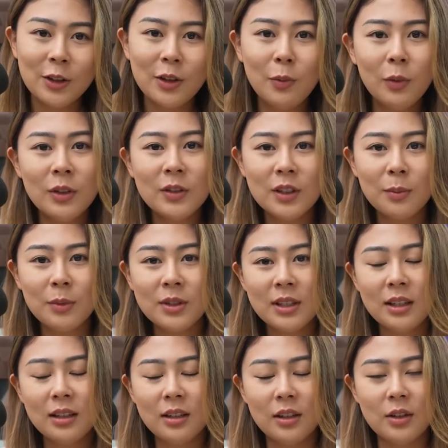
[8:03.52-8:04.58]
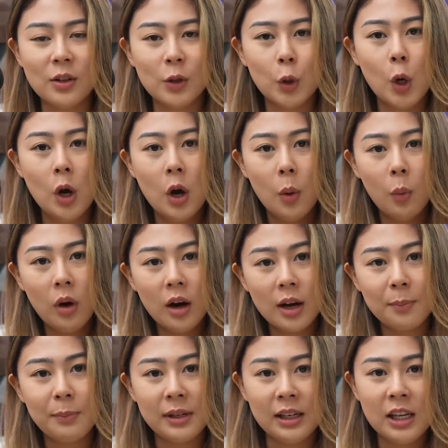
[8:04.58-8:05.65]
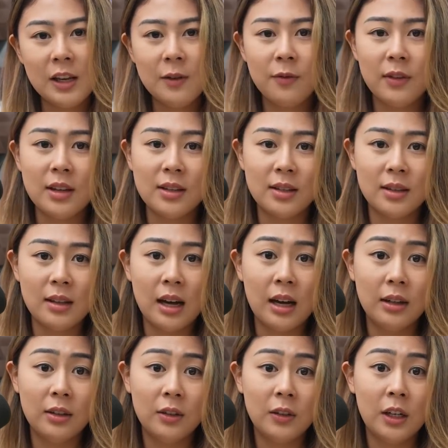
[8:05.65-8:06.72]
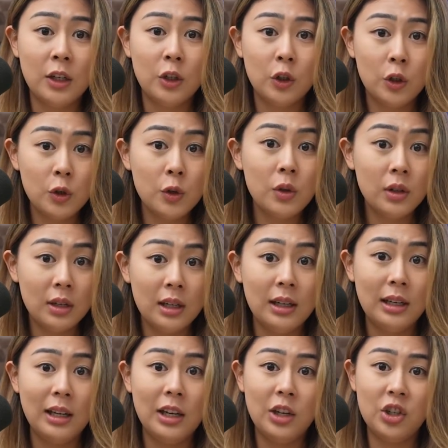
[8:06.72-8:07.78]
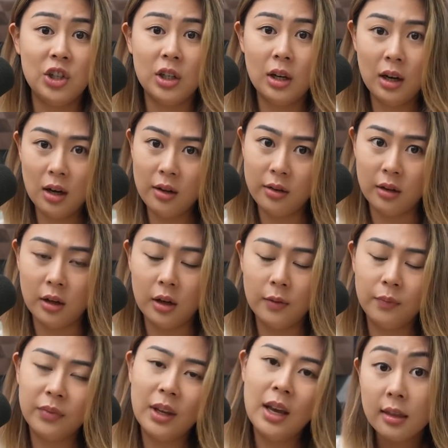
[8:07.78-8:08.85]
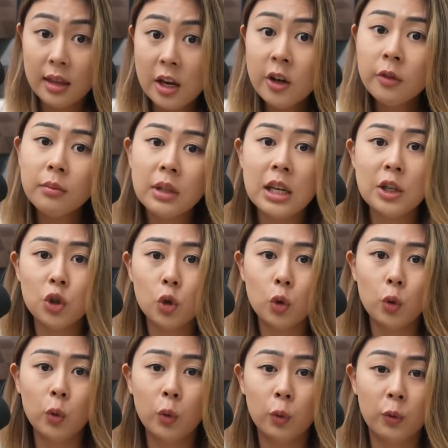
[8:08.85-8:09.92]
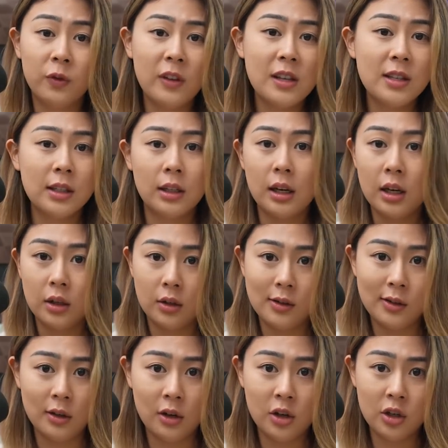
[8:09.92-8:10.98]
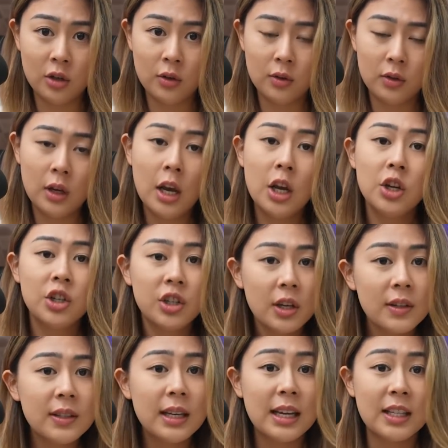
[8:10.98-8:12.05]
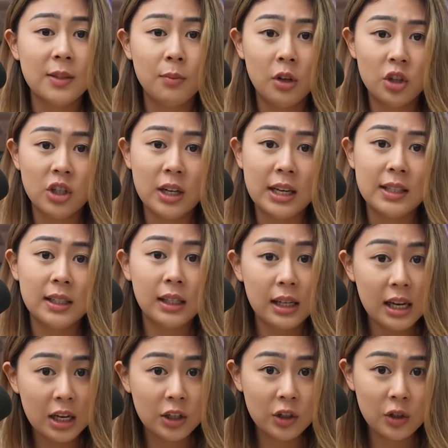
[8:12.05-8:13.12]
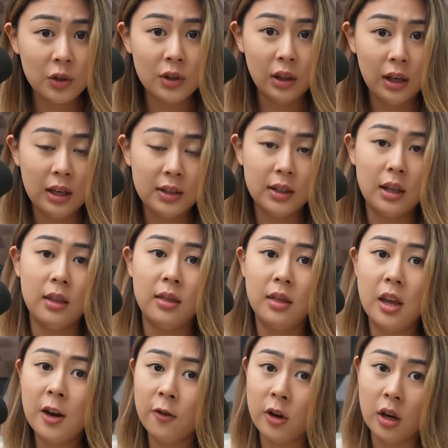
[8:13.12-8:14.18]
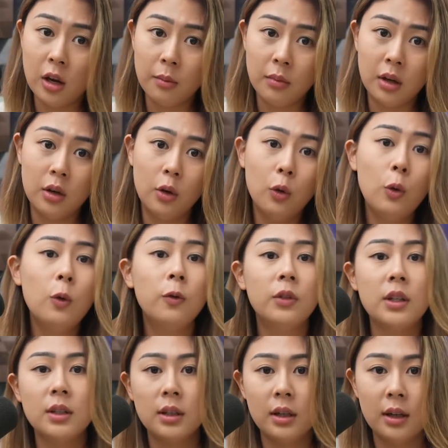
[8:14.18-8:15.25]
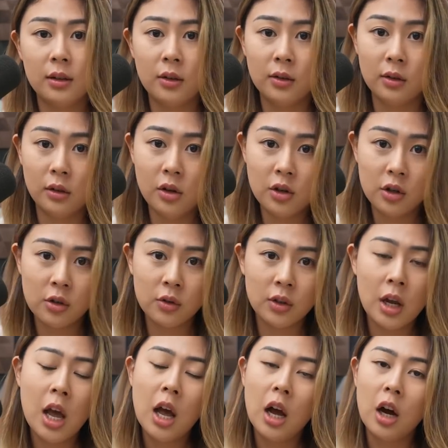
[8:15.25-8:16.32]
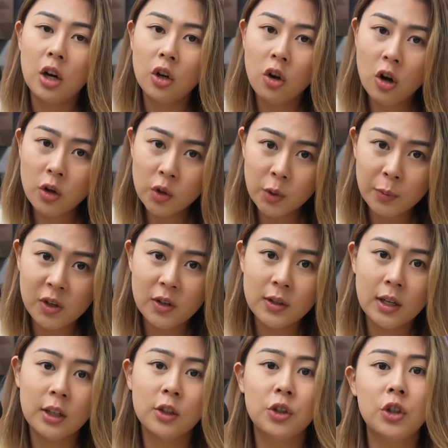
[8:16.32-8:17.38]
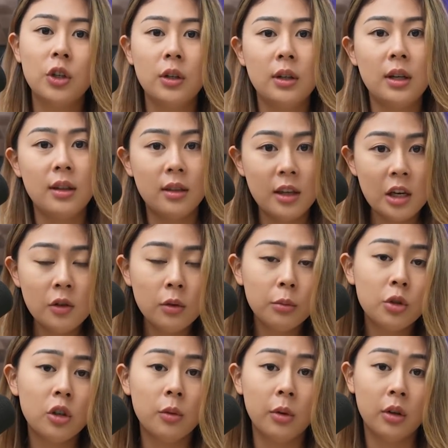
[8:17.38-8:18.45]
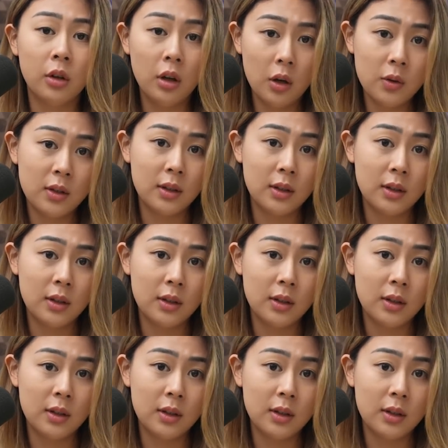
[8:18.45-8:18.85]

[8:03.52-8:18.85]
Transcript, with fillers: So in one simple sentence, what I believe is that they do need each other. Ethereum needs all of these Layer 2 solutions just as much as Layer 2 needs Ethereum, and all of these Layer 2 solutions are contributing to the Ethereum 2.0